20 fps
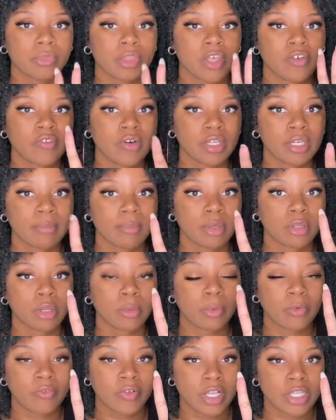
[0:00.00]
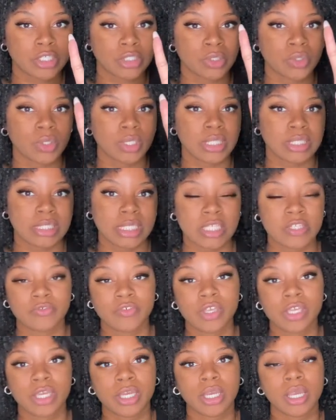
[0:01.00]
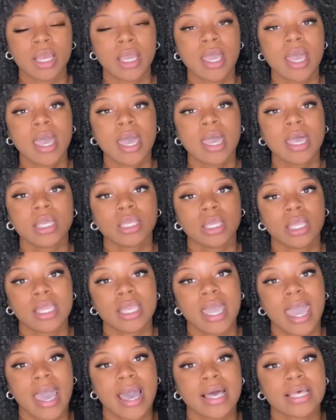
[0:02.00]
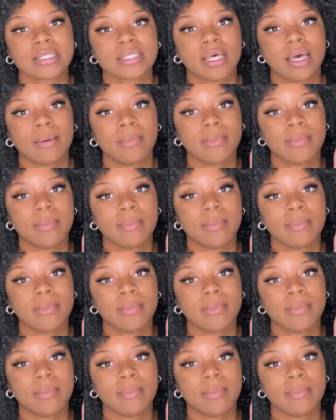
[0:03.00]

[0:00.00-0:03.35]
the fundamental, professional, and 6-figure, he has